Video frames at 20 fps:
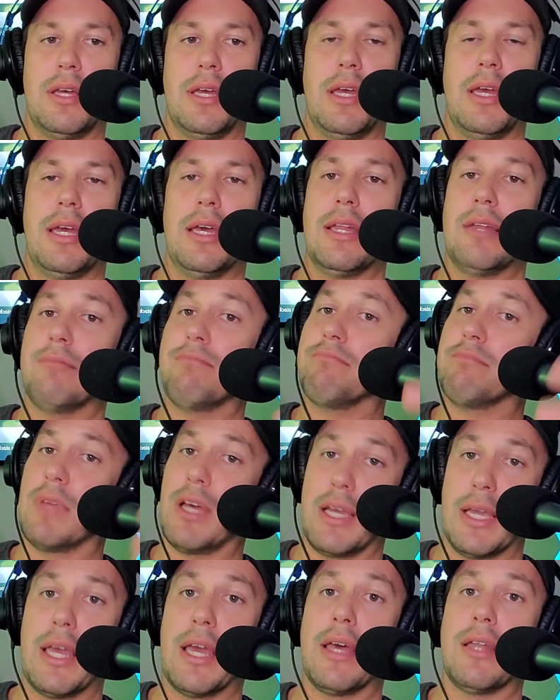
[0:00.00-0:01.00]
and
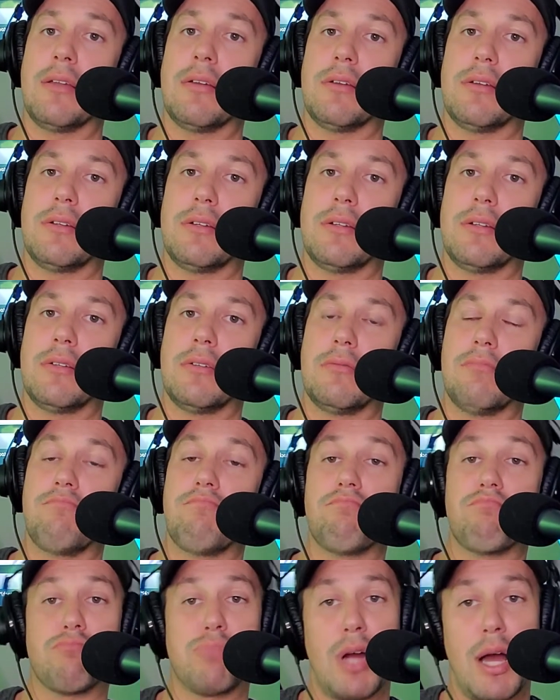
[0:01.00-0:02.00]
again,
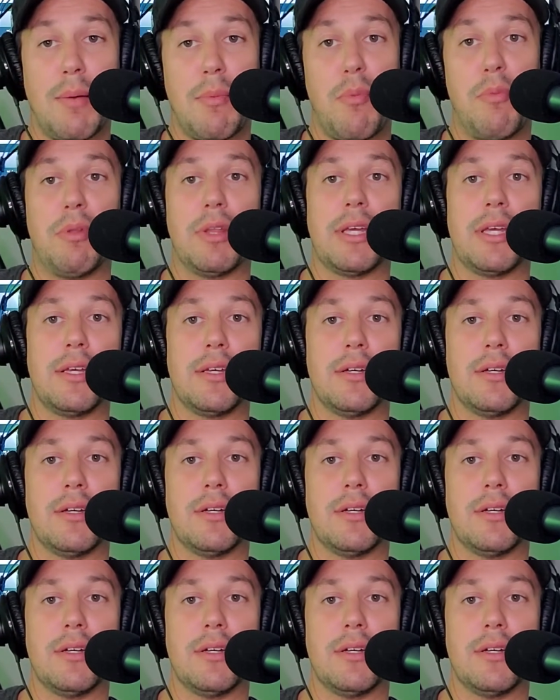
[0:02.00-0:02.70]
probably